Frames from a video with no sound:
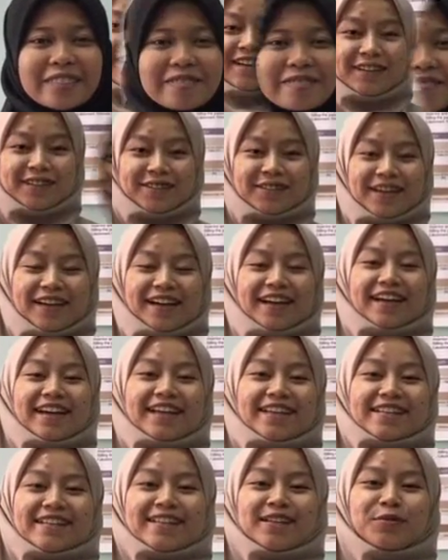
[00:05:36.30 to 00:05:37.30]
Hello,
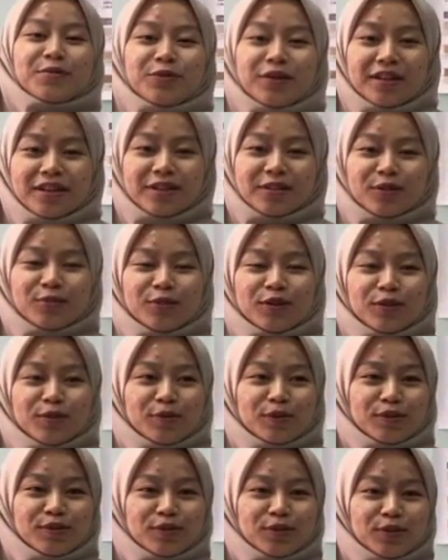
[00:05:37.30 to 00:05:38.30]
hi, Assalamualaikum
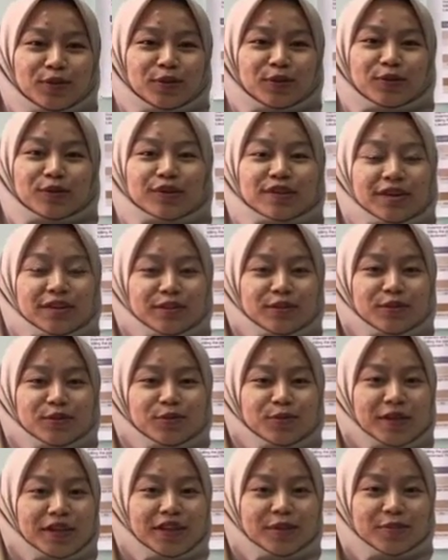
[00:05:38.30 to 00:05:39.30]
warahmatullahi wabarakatuh.
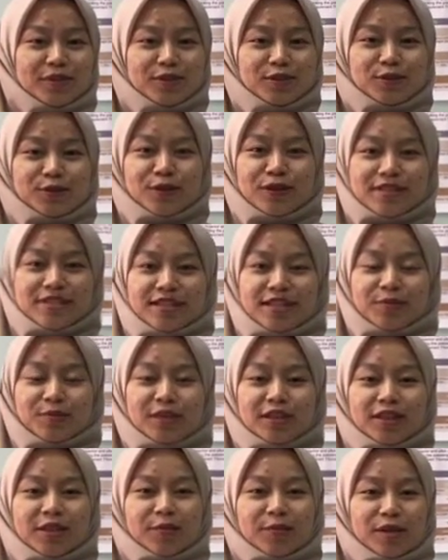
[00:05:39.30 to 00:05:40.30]
My name is Nur Hasanah
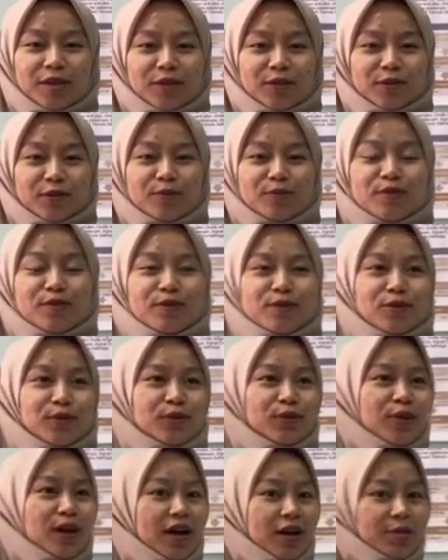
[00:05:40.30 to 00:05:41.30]
binti Baharom.
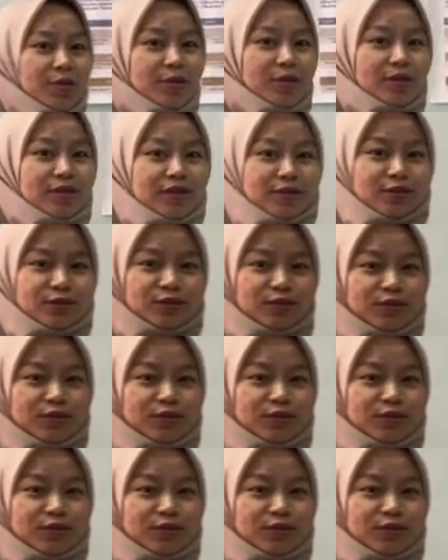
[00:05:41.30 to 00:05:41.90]
So I'm going to